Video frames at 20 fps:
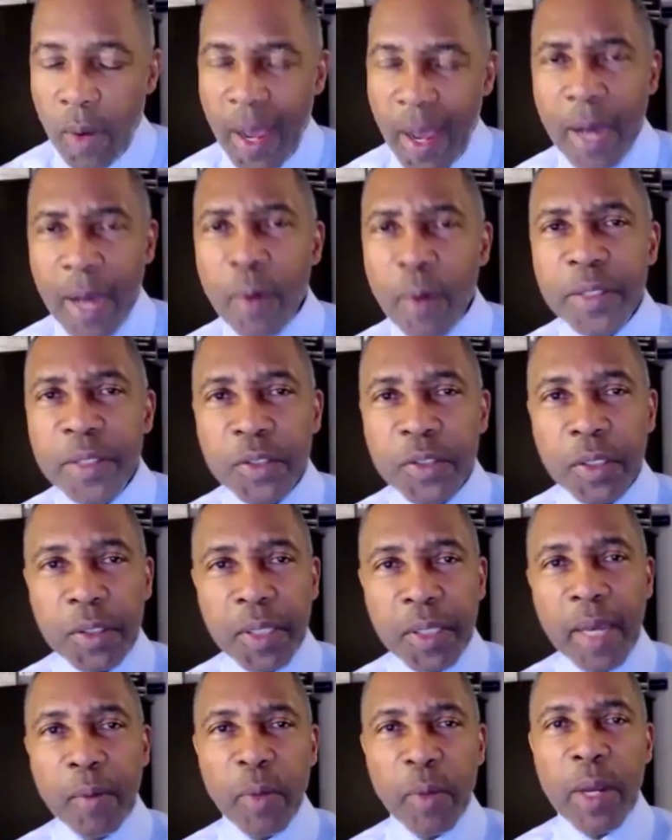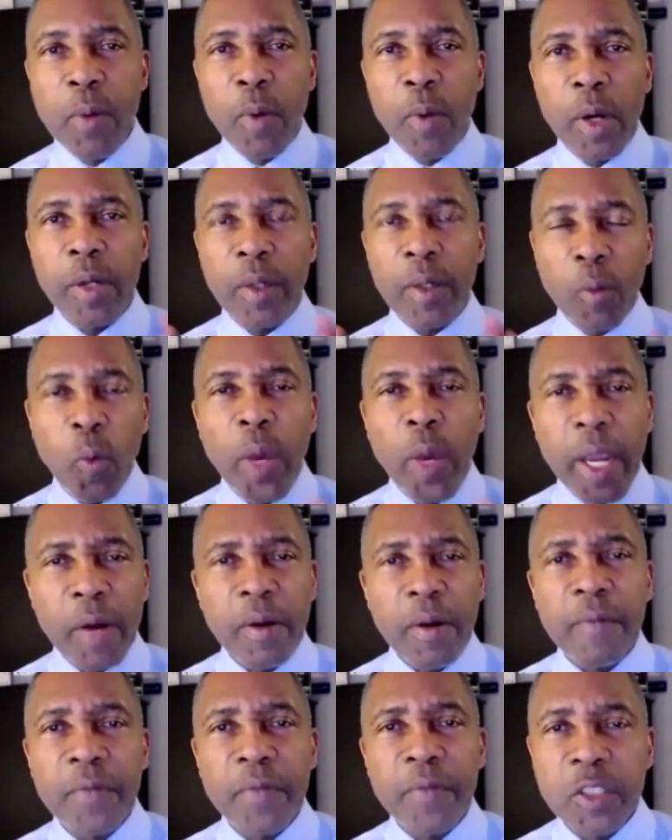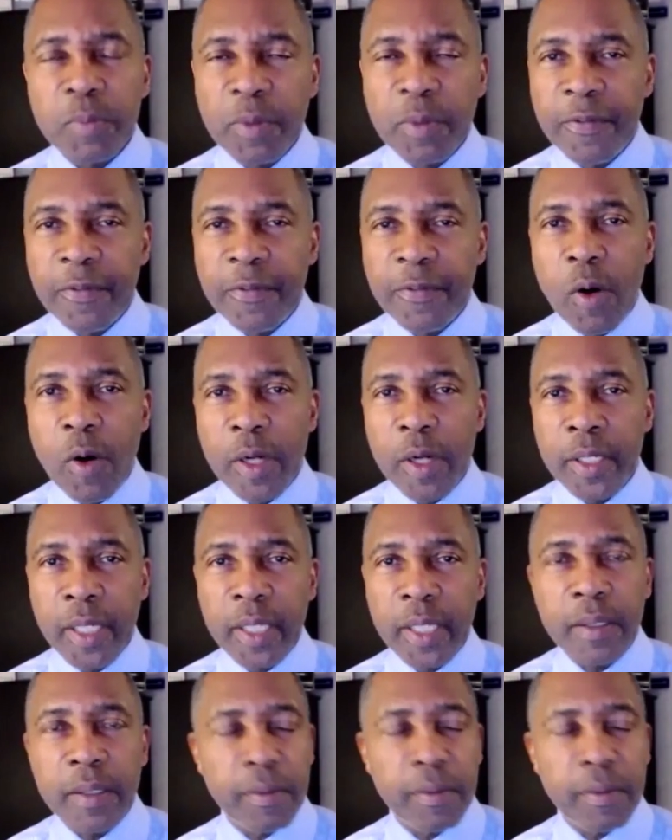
how is it that we weren't aware of this before, Nick?